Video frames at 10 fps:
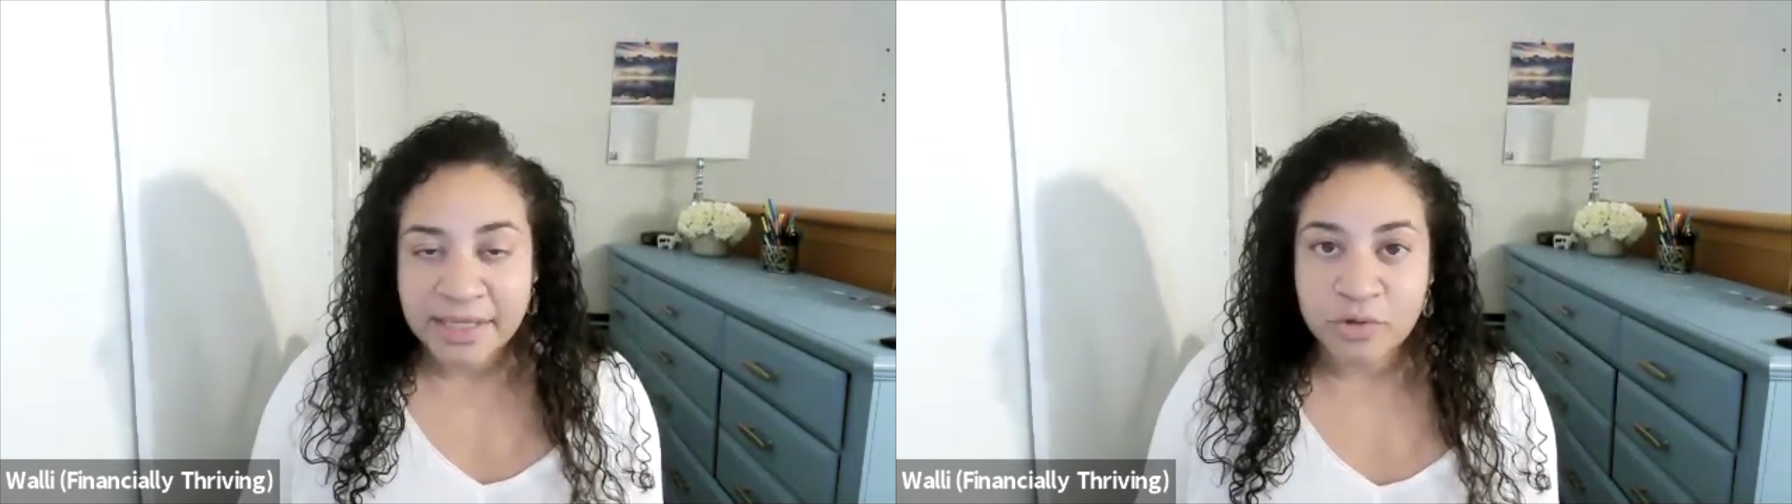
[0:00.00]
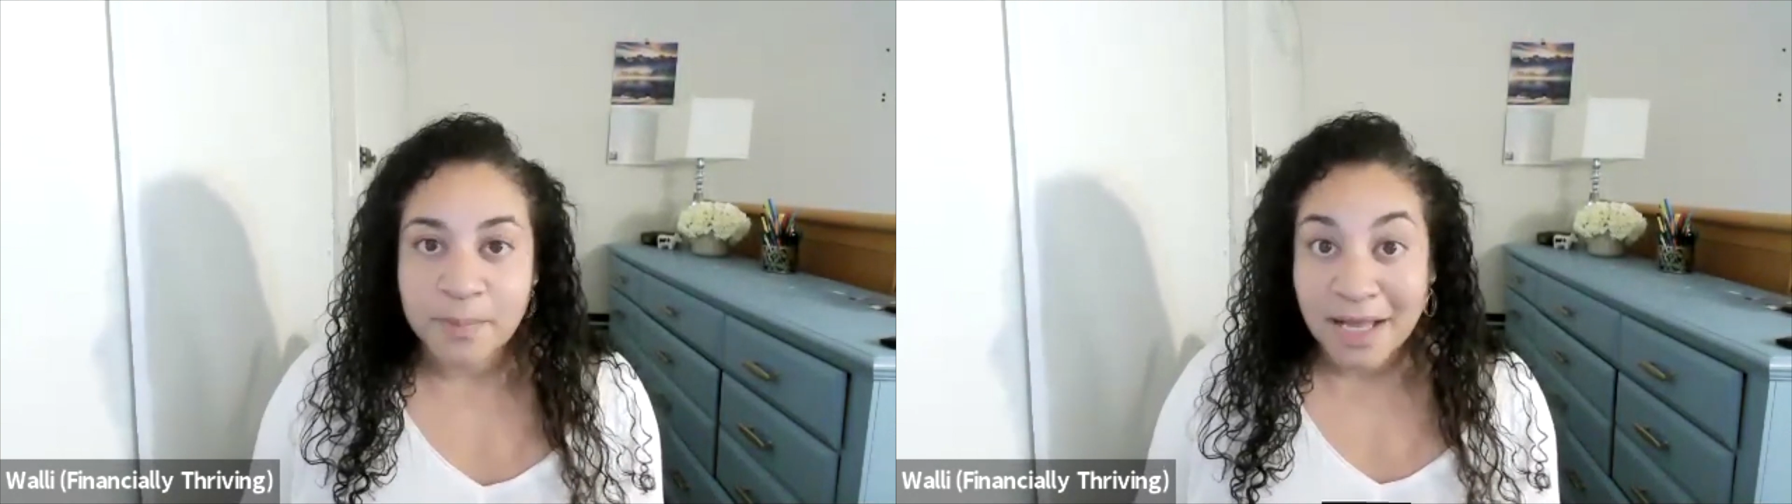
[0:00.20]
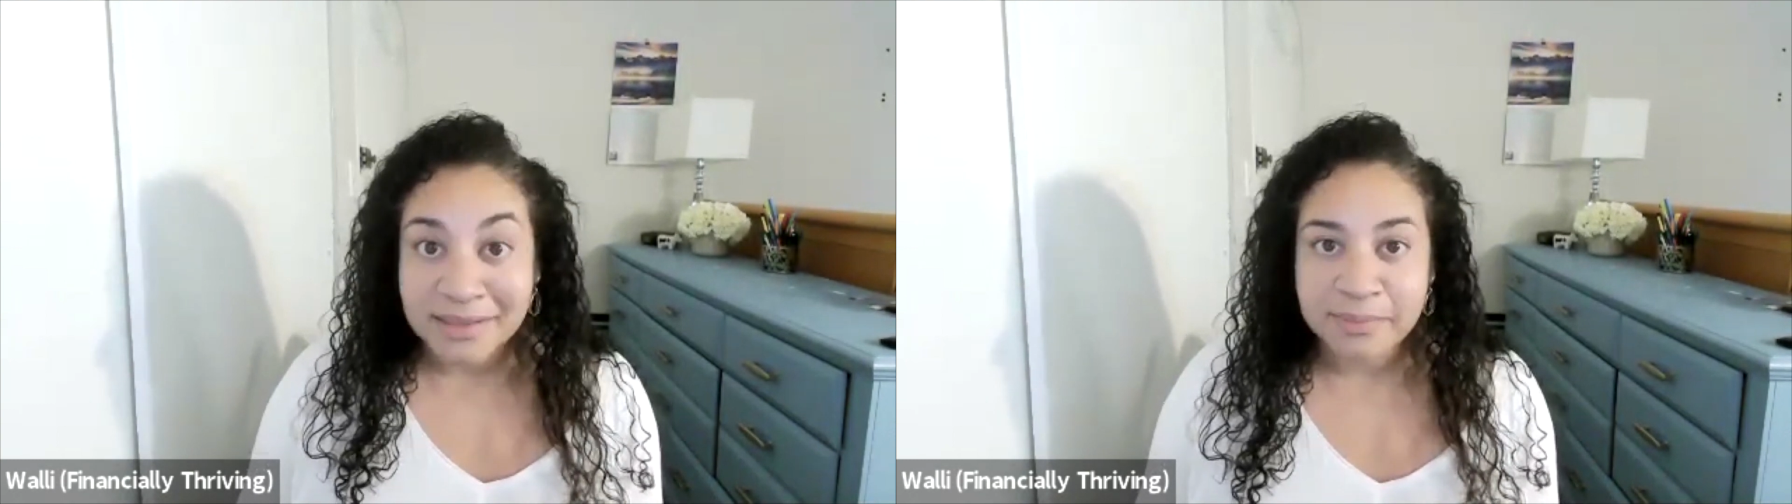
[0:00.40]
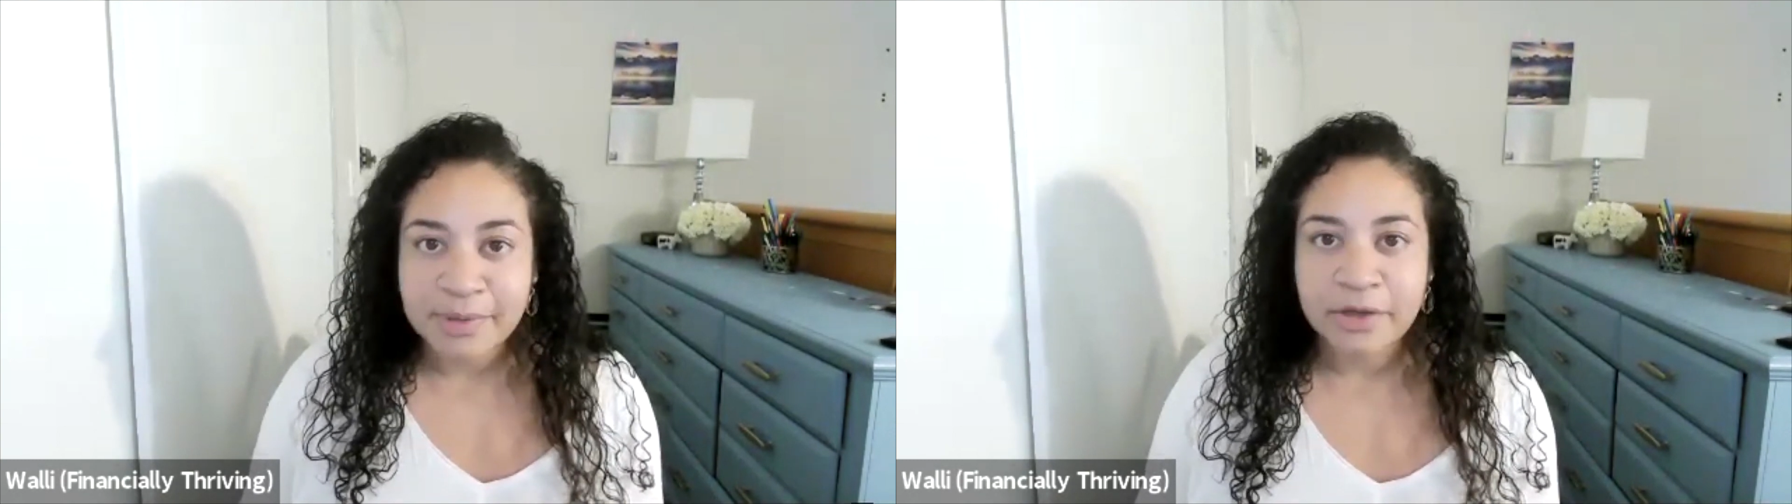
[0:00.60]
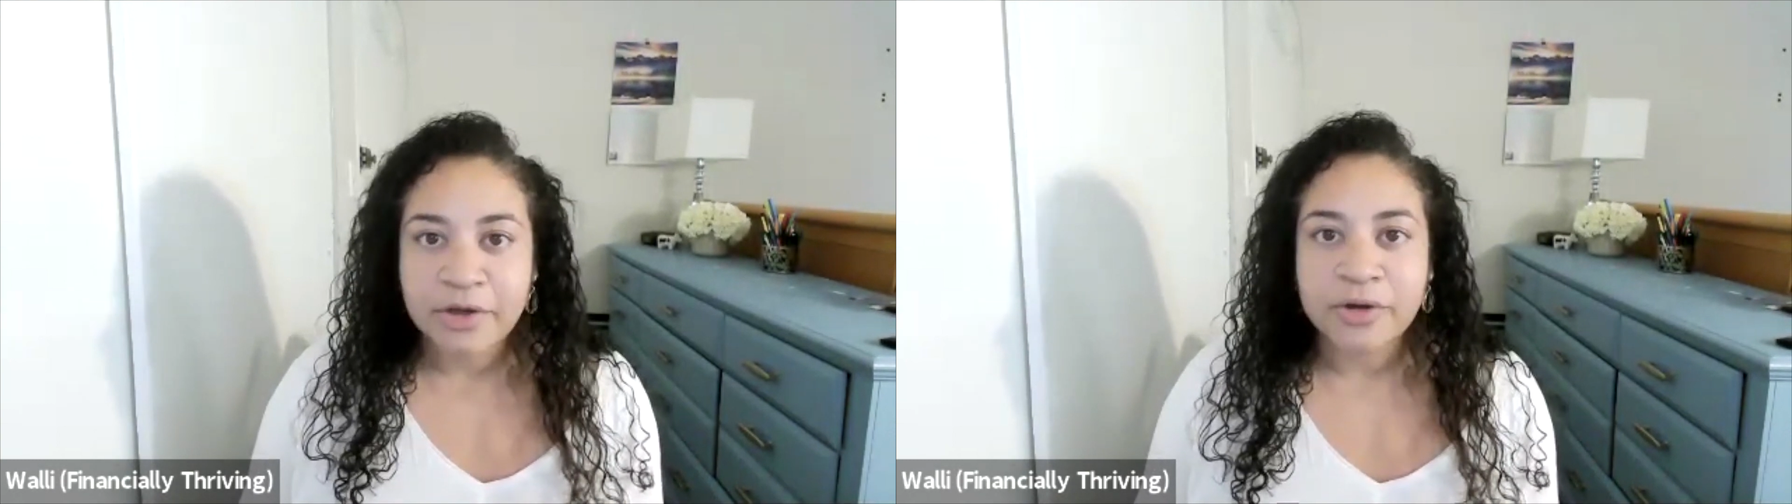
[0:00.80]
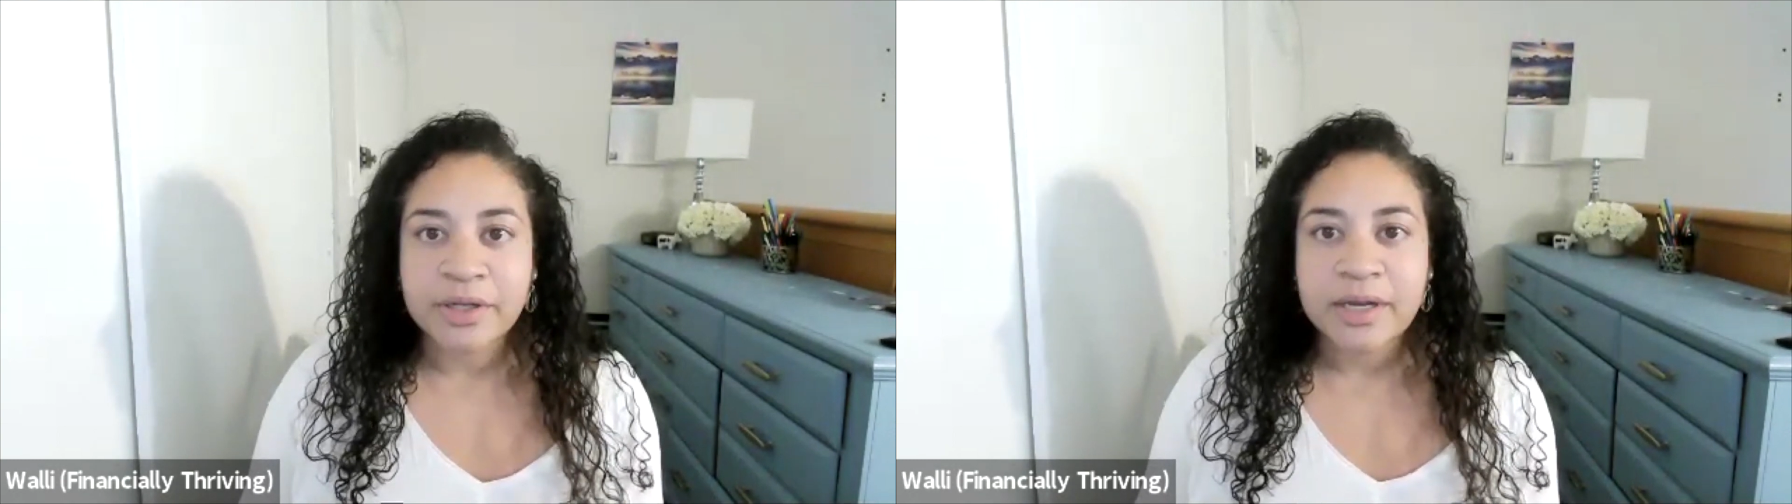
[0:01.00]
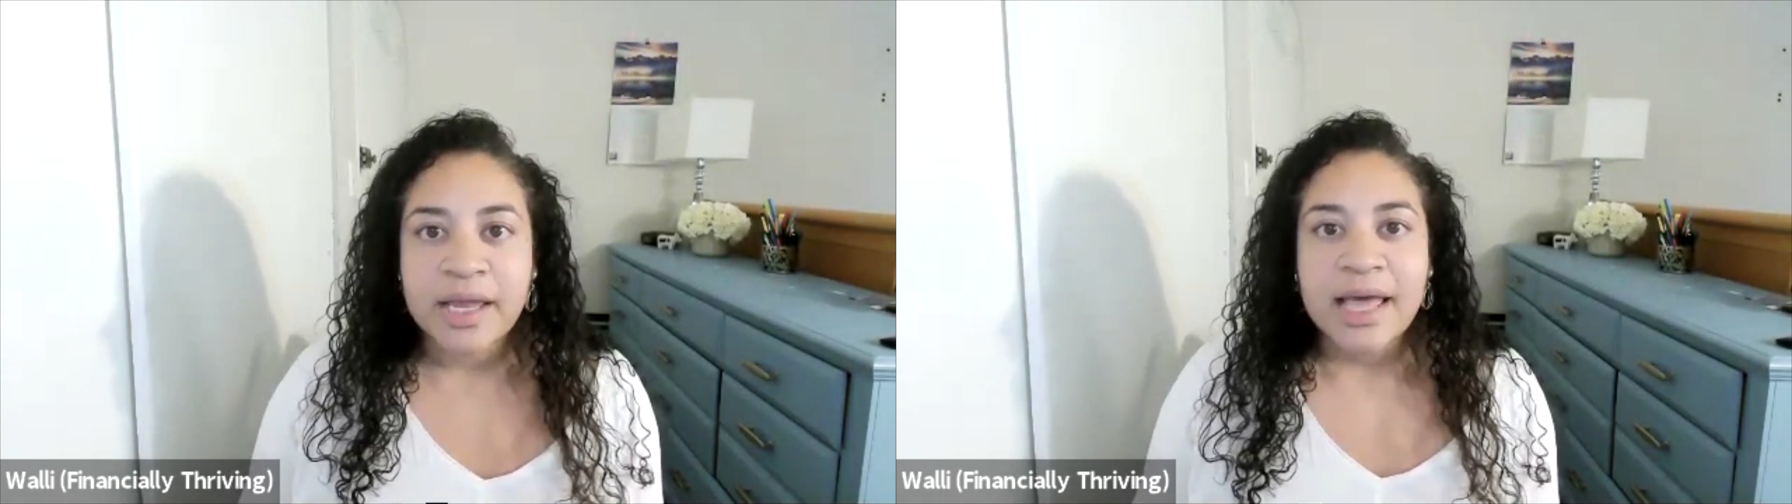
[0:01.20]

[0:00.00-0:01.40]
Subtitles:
as you possibly could.